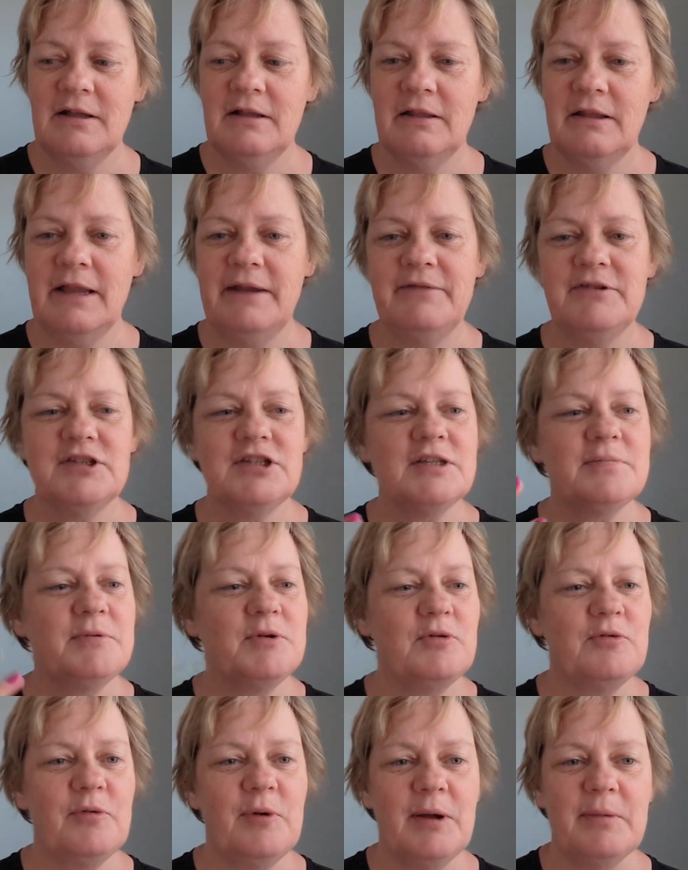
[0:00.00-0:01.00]
Life has just been
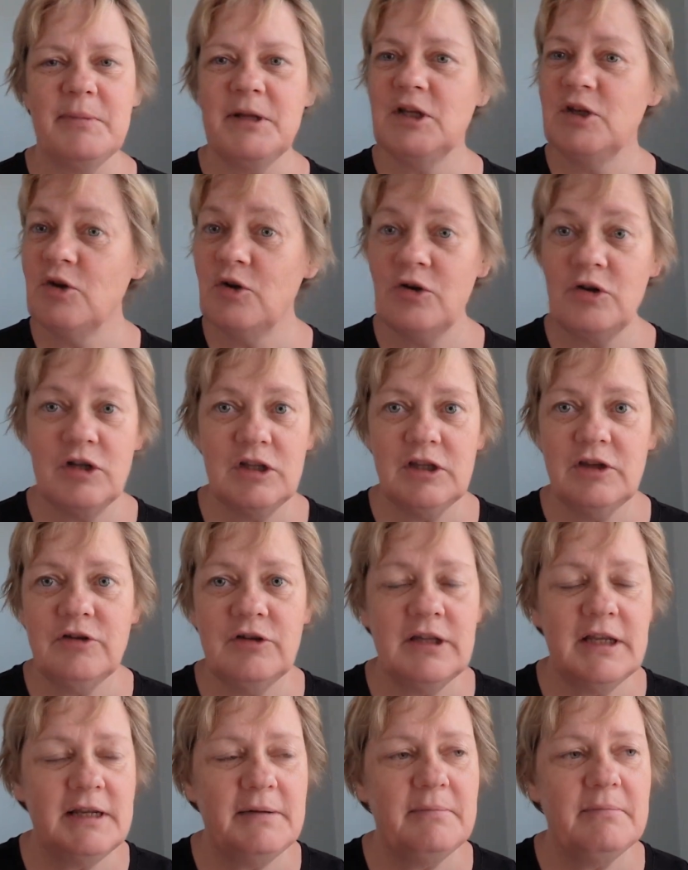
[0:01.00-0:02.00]
overwhelming. Not
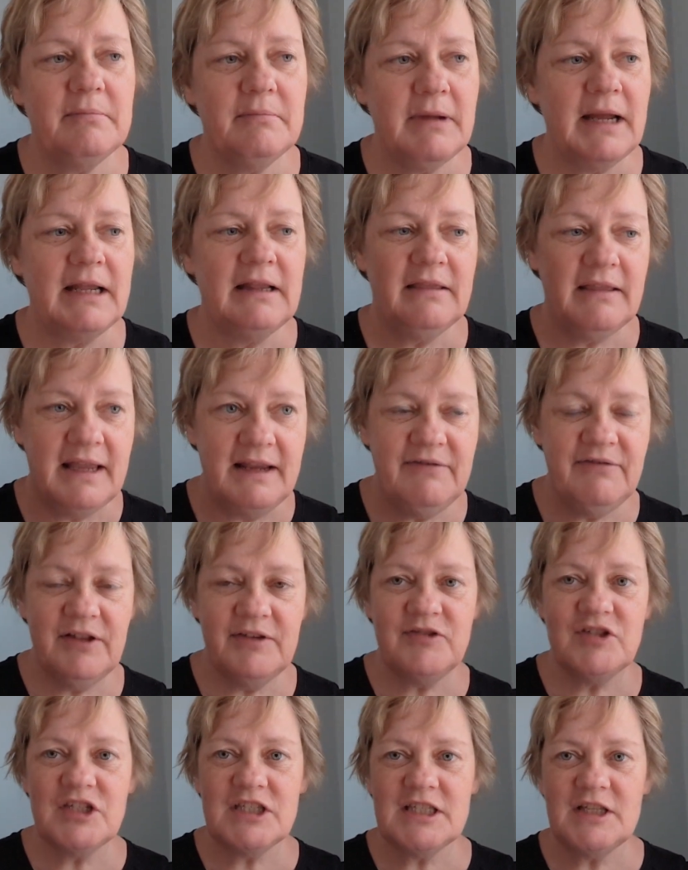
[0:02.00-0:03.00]
like my life,
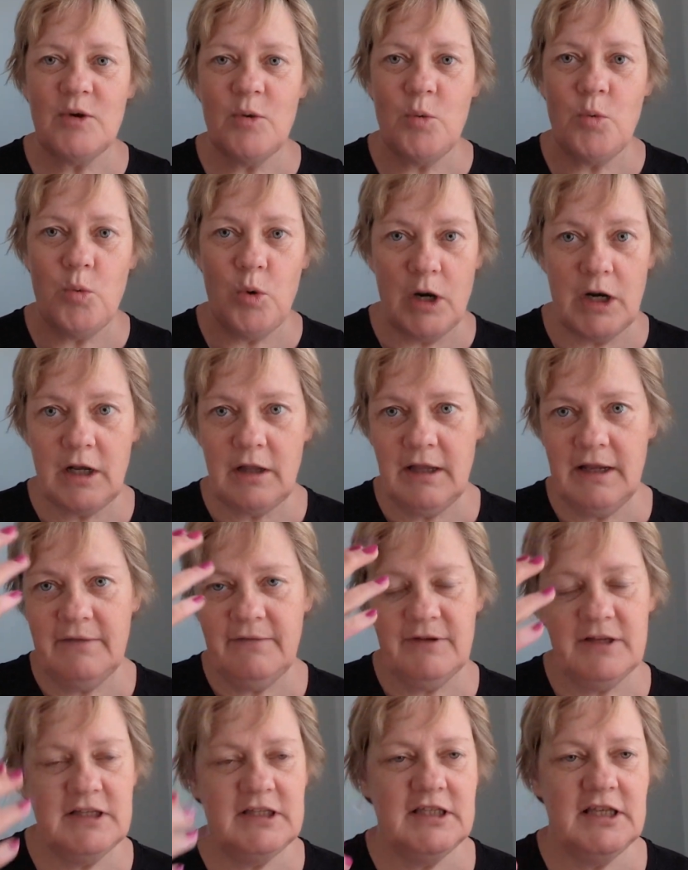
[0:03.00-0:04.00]
just work life
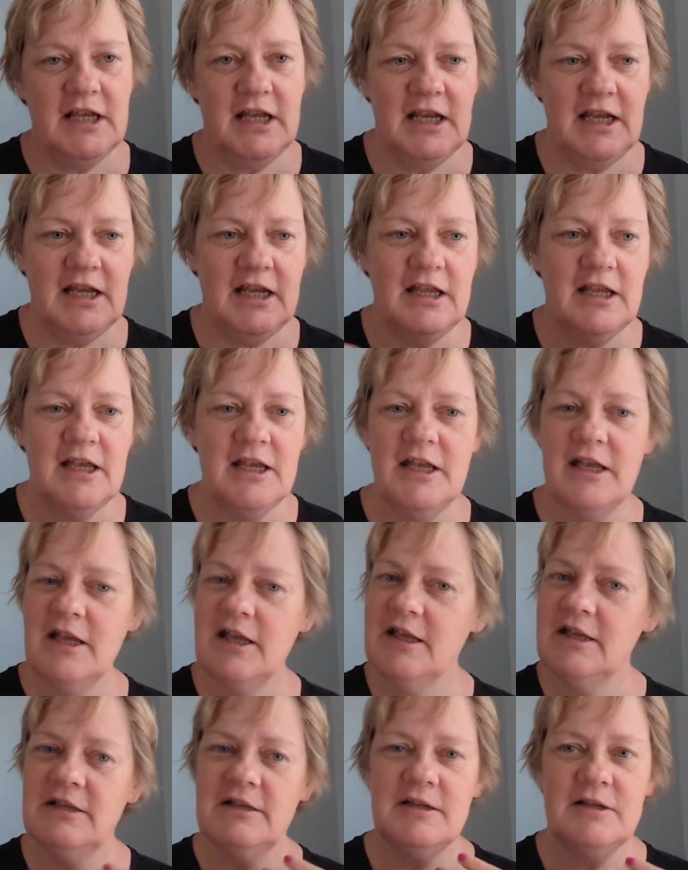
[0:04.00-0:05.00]
is like
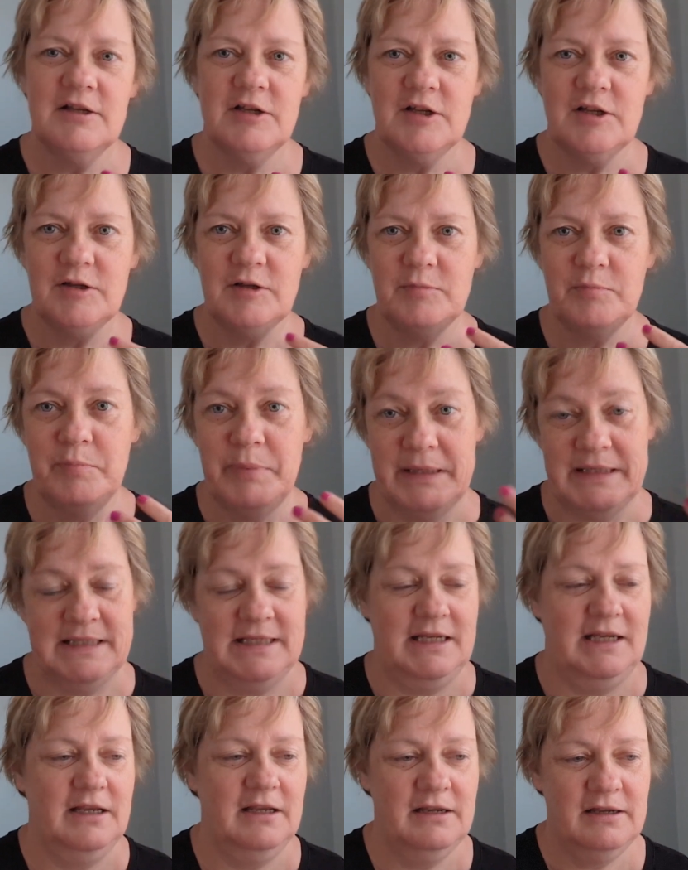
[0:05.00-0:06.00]

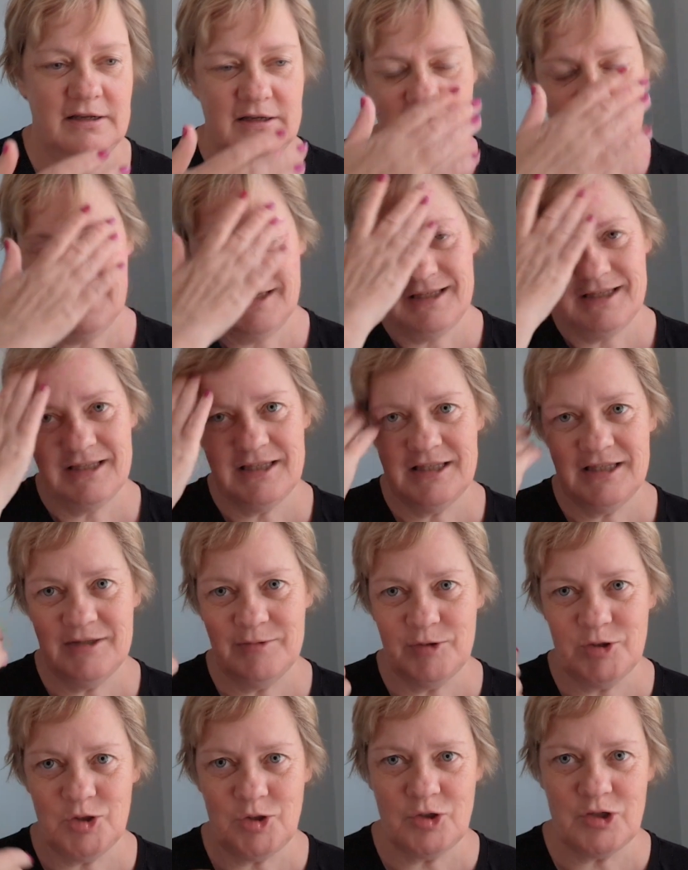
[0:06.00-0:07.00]
busy.
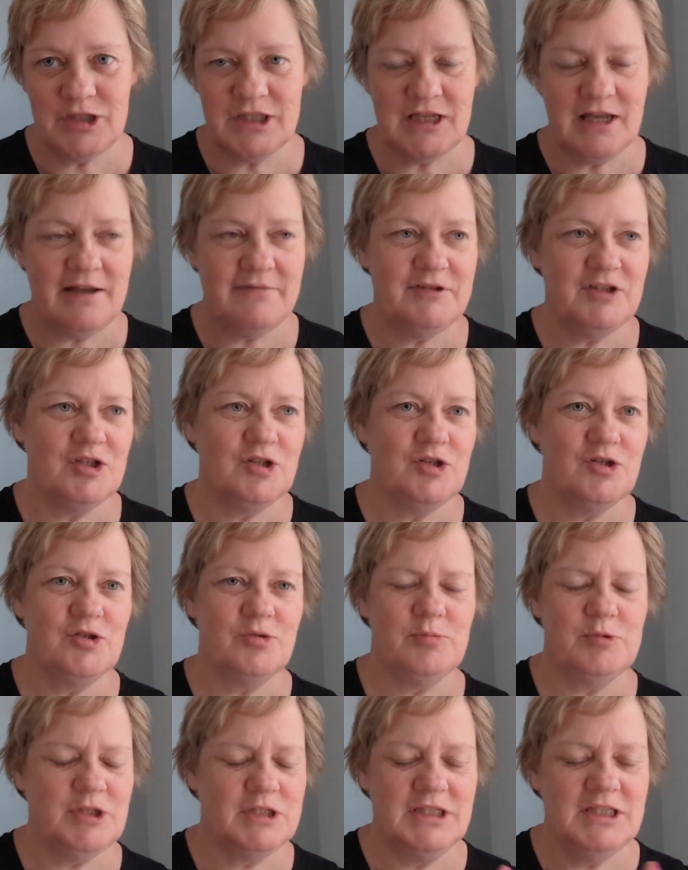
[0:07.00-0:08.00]
It's short staffed as usual,
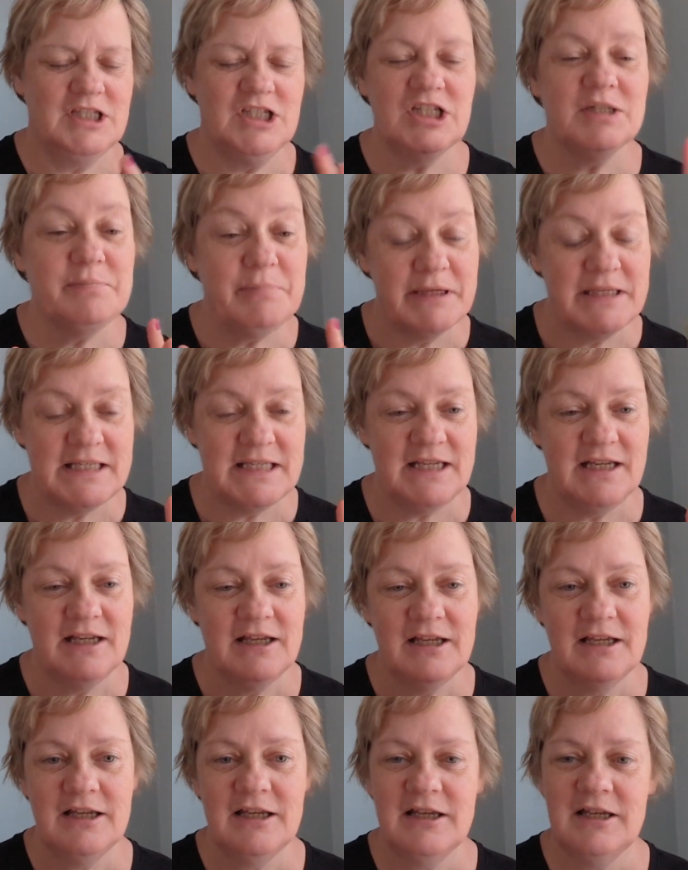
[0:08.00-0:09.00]
just busy.
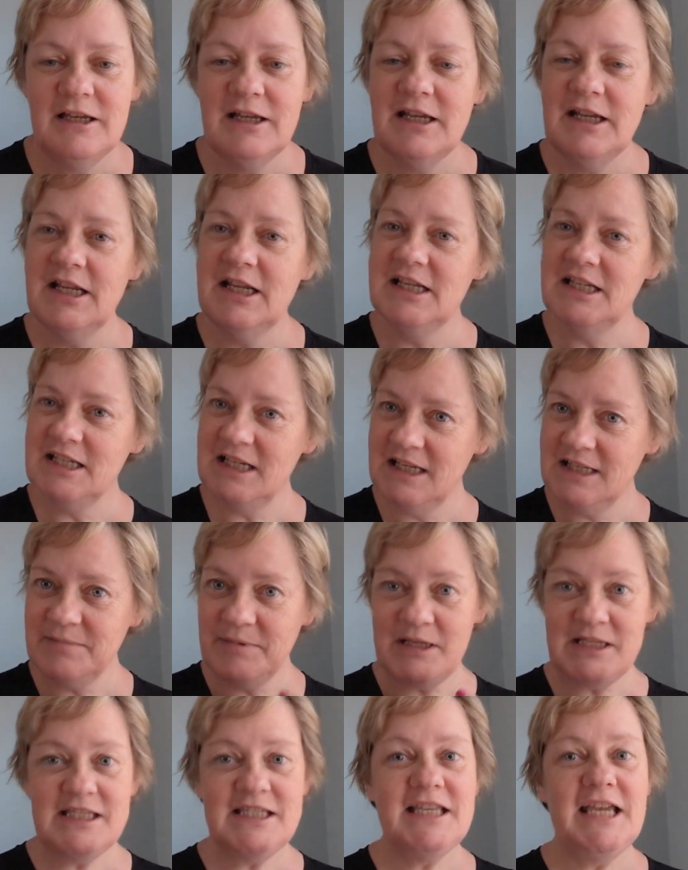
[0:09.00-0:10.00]
I need to get to
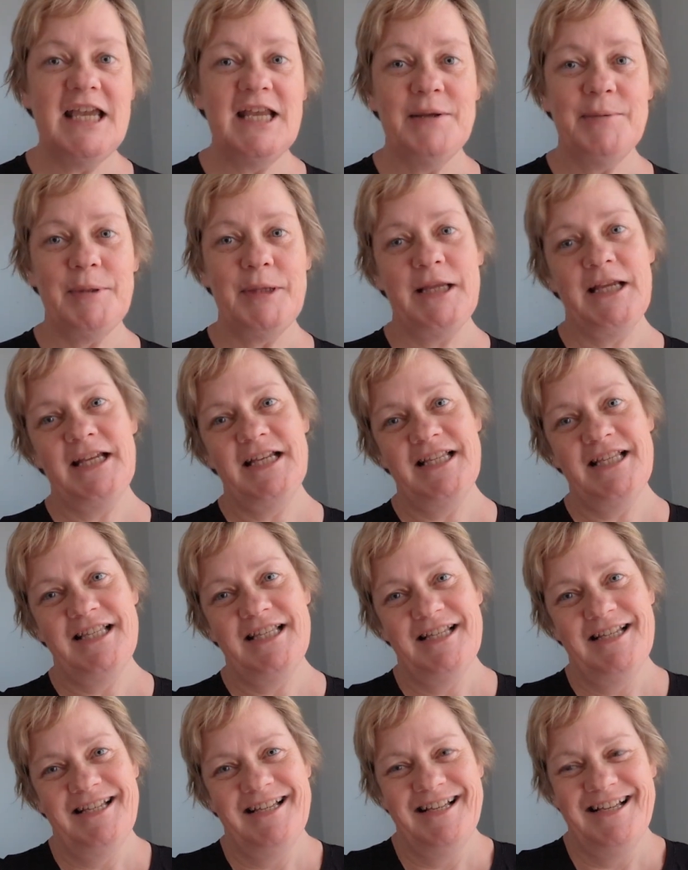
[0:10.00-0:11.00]
my zen place.